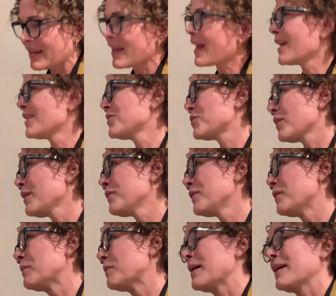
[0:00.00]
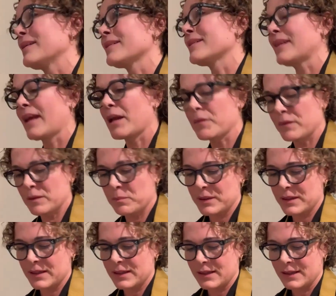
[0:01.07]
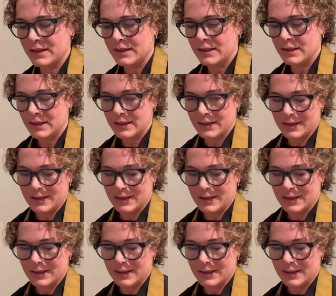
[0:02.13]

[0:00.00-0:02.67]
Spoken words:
And joyful mind, can we be